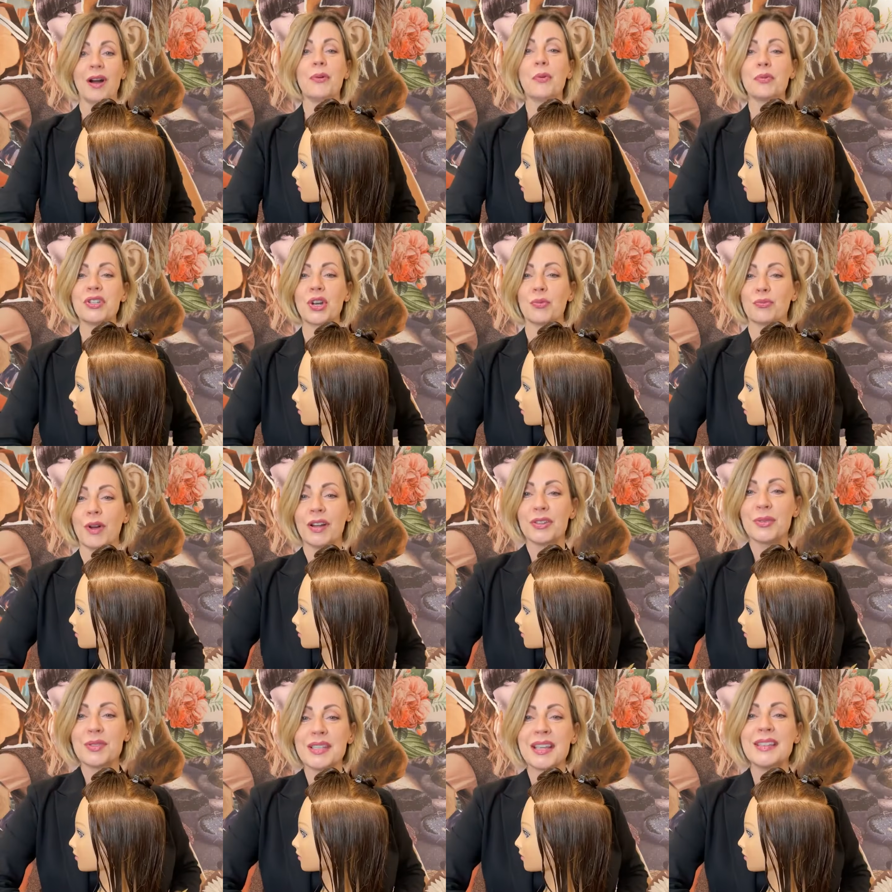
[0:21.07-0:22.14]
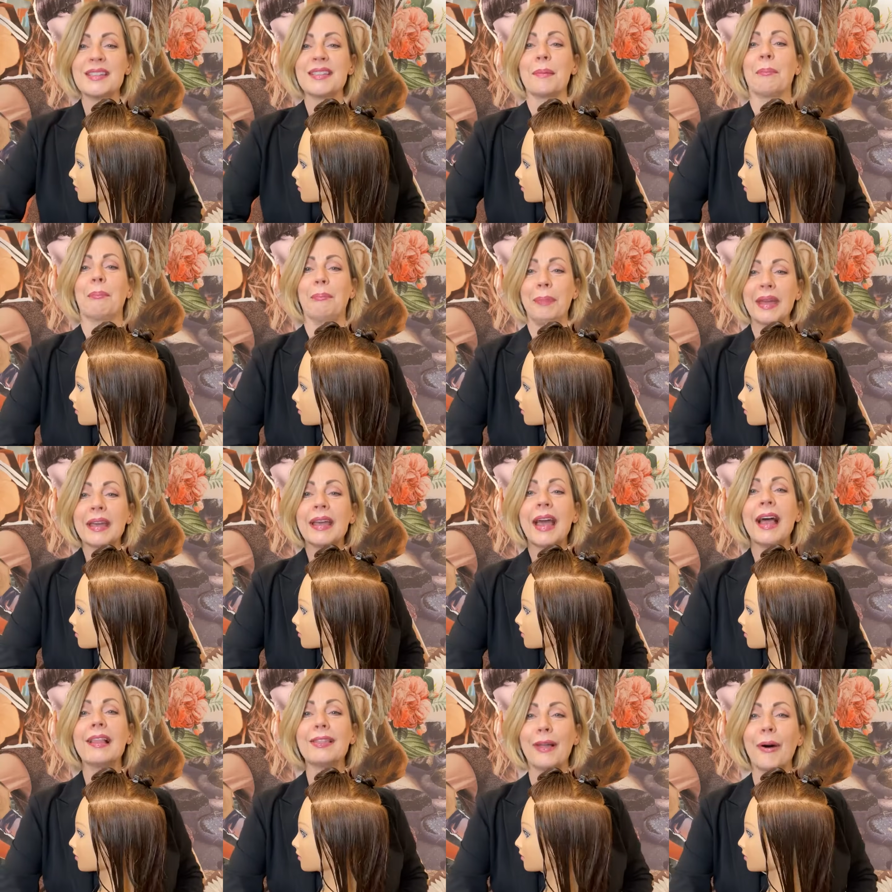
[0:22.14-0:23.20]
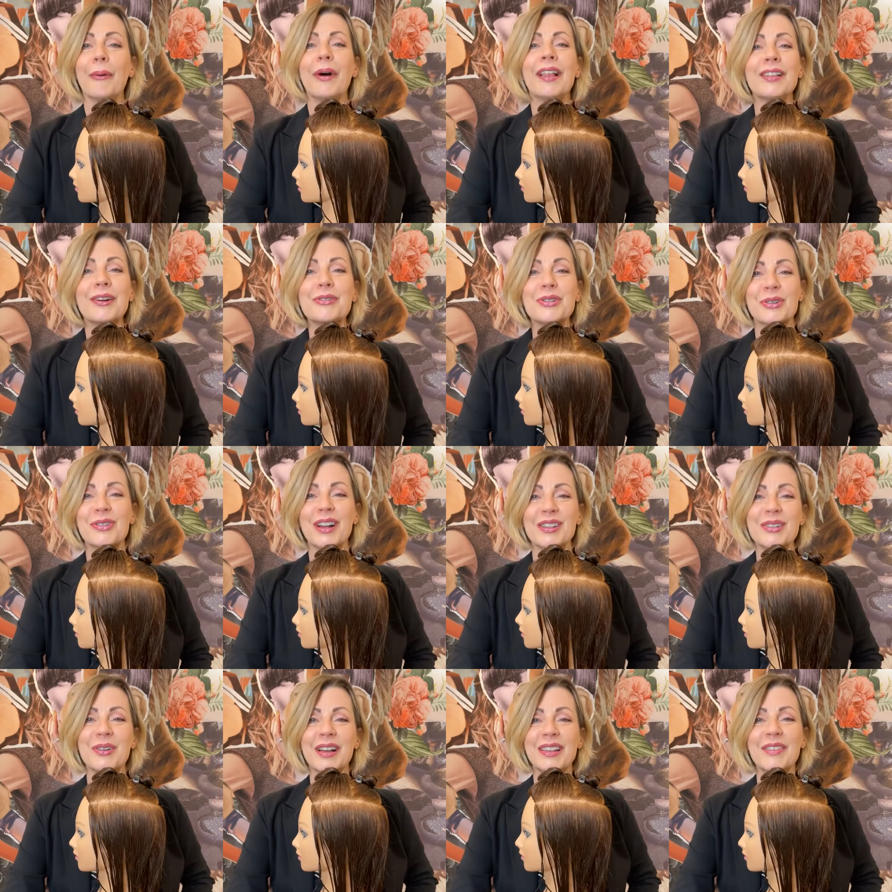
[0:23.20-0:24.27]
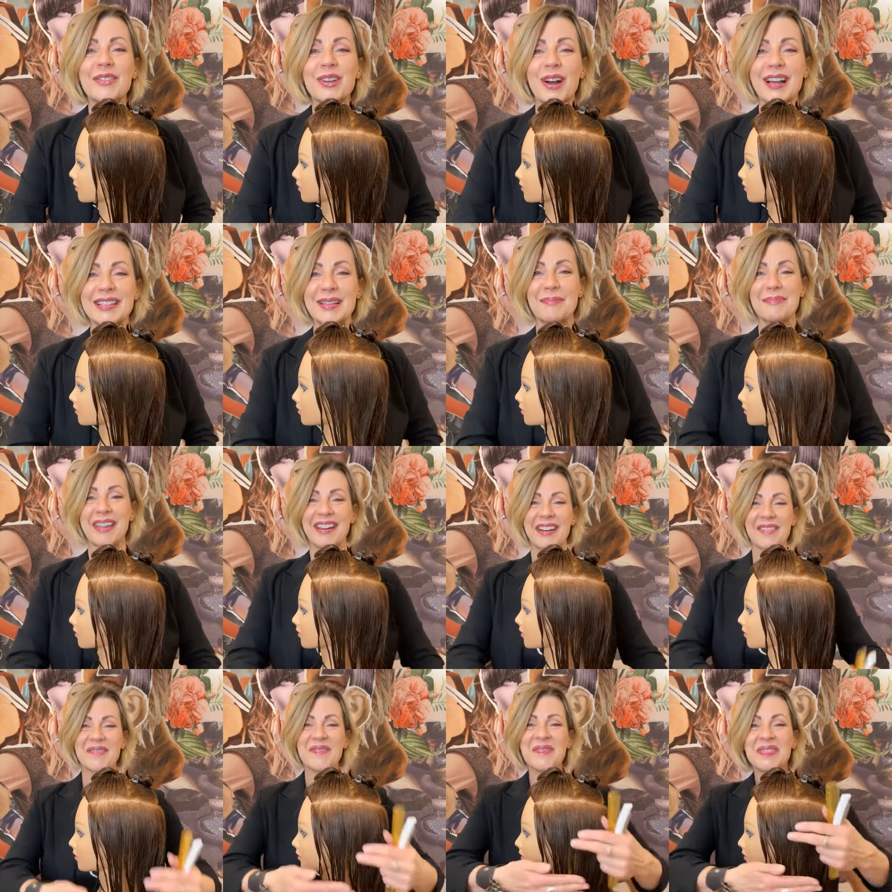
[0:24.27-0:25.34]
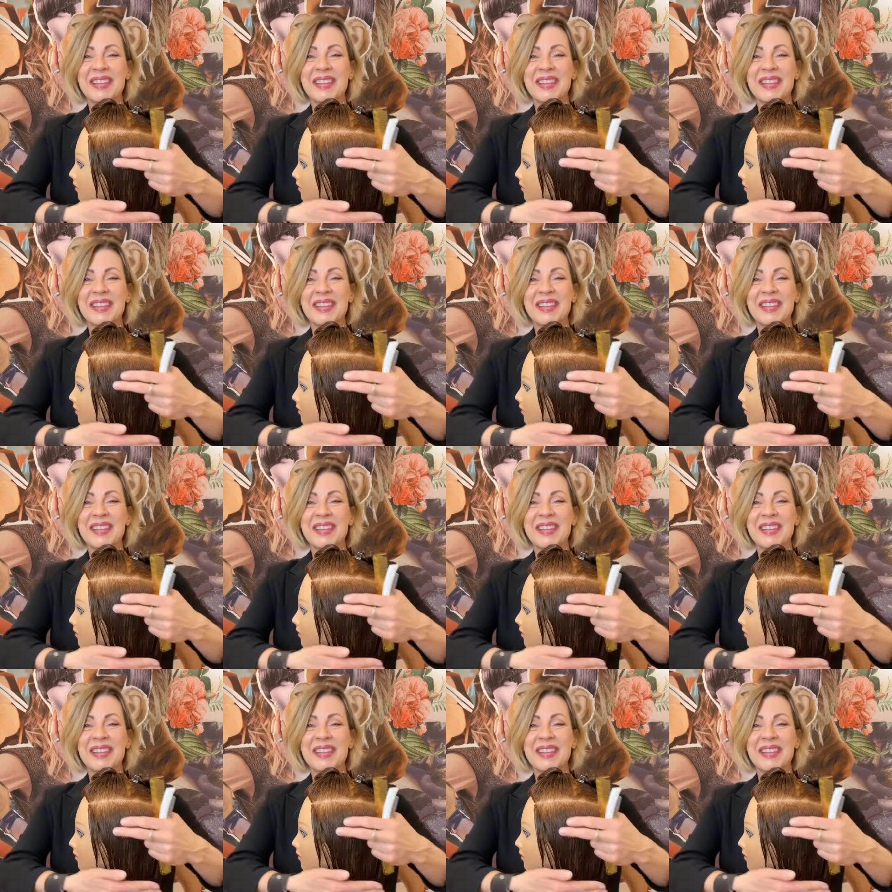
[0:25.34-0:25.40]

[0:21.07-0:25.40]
Oh, Toronto sends a big hello. Hello, Toronto. I love you guys up there.